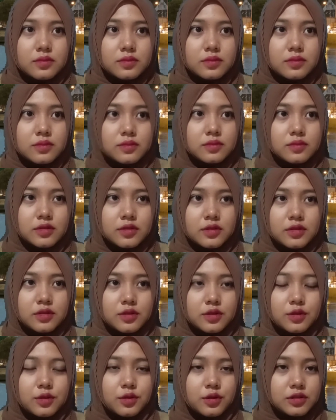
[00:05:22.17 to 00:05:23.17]

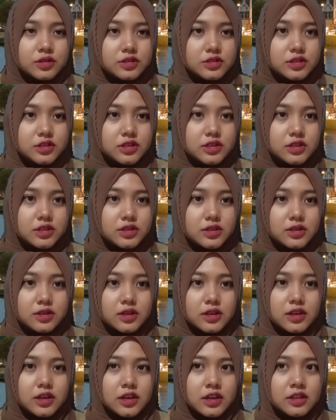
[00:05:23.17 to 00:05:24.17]
concern, and they
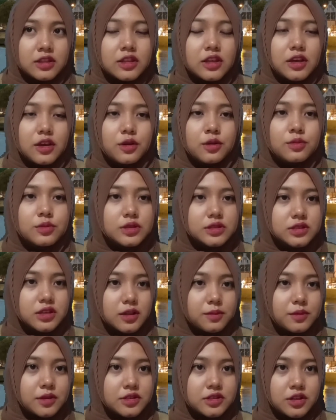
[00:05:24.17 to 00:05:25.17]
always help each other.
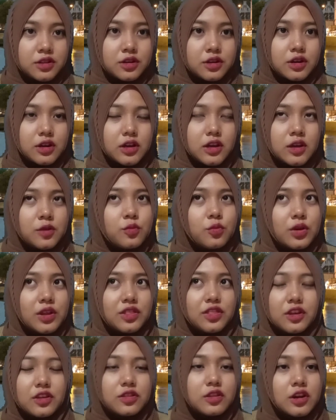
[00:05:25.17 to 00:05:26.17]
And one thing that
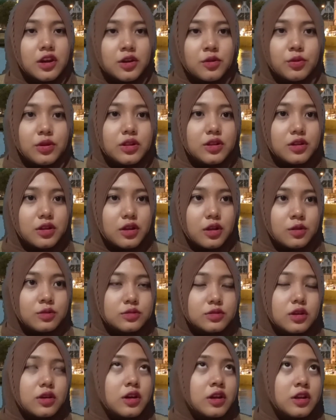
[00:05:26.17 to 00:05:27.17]
I
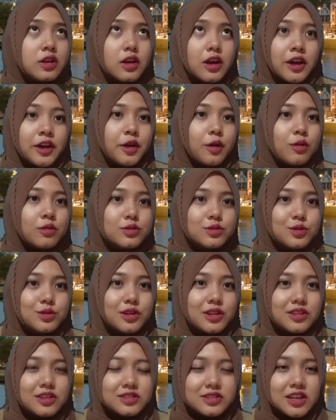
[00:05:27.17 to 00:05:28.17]
also noticed that
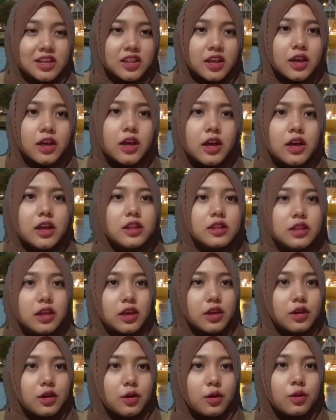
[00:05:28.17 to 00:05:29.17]
they always
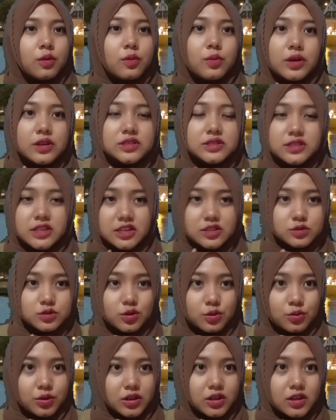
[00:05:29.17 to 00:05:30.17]
say sorry
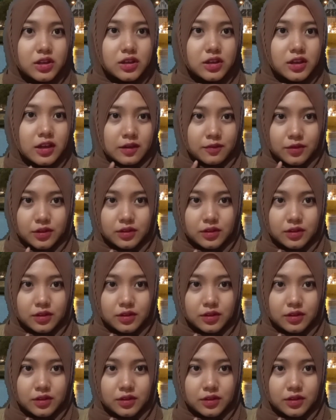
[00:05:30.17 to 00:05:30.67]
every time, like